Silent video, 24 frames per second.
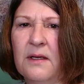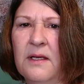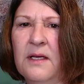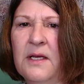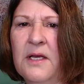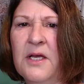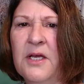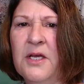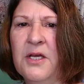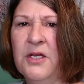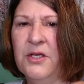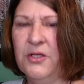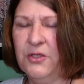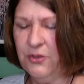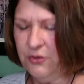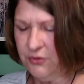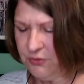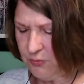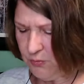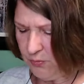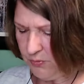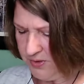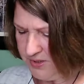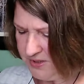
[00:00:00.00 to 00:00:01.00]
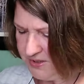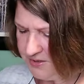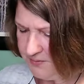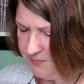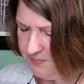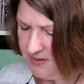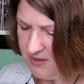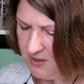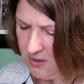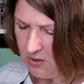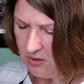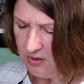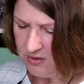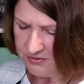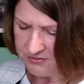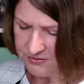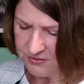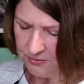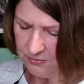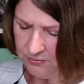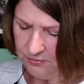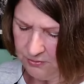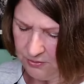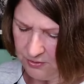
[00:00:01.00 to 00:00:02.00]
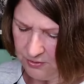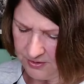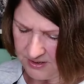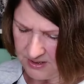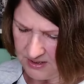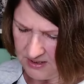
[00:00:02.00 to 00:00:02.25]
you're going to be also looking